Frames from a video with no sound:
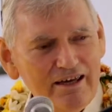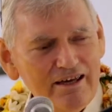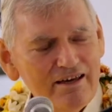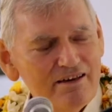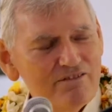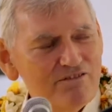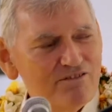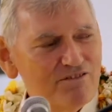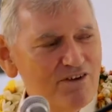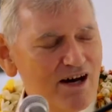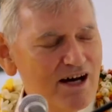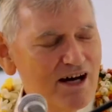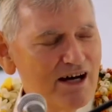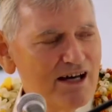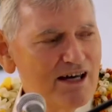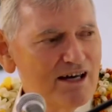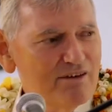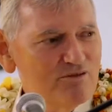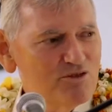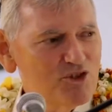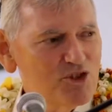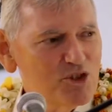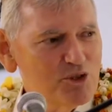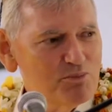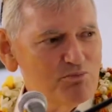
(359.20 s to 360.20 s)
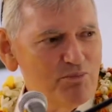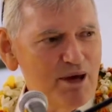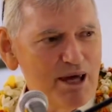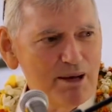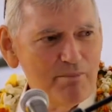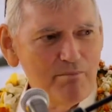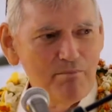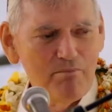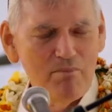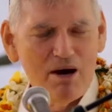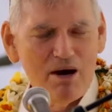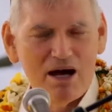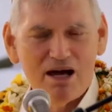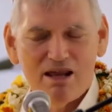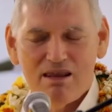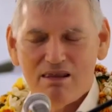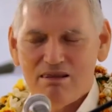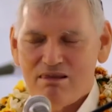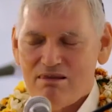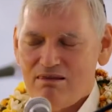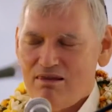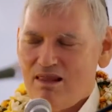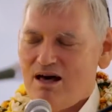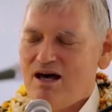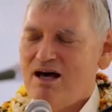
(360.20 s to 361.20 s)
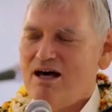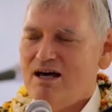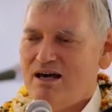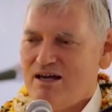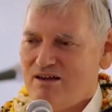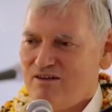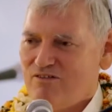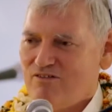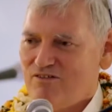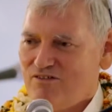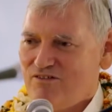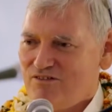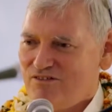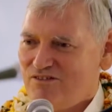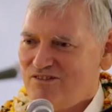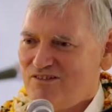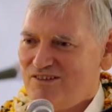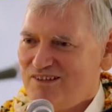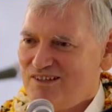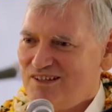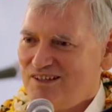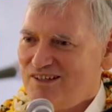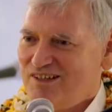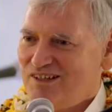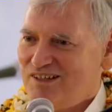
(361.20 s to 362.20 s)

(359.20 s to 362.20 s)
If I have spent my life